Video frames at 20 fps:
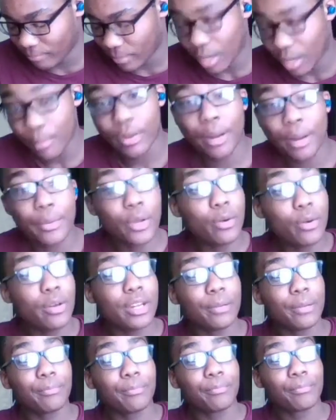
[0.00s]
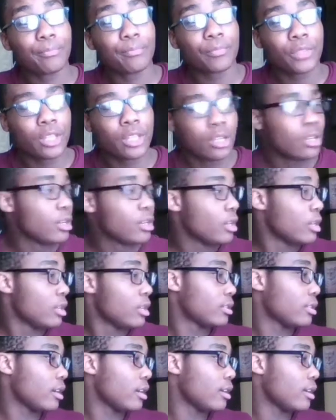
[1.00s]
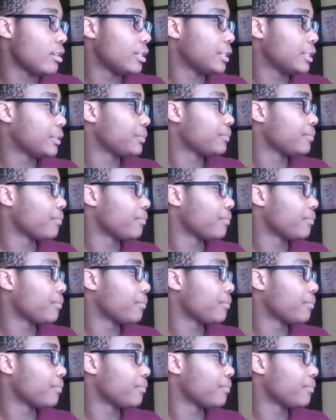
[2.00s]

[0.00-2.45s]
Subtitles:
I'm doing it. So